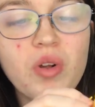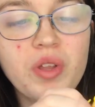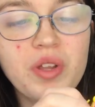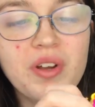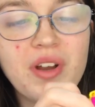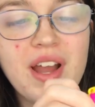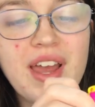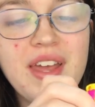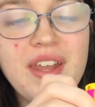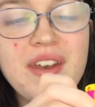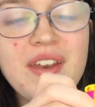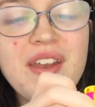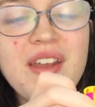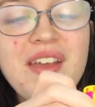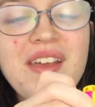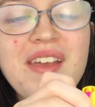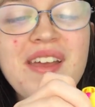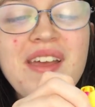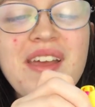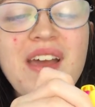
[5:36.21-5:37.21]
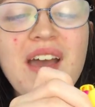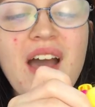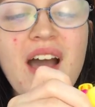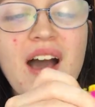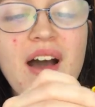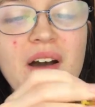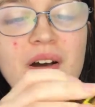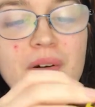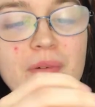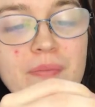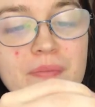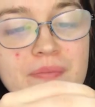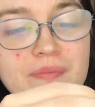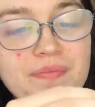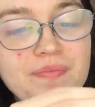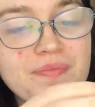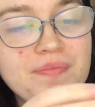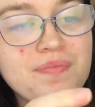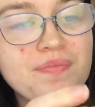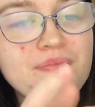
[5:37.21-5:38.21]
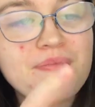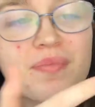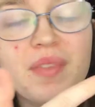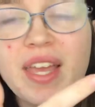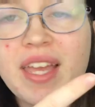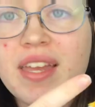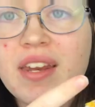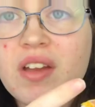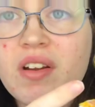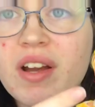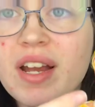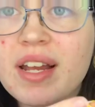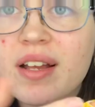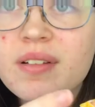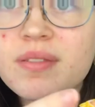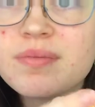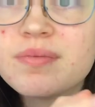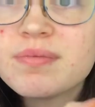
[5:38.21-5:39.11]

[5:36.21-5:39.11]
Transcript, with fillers: in her head, um, like an earring.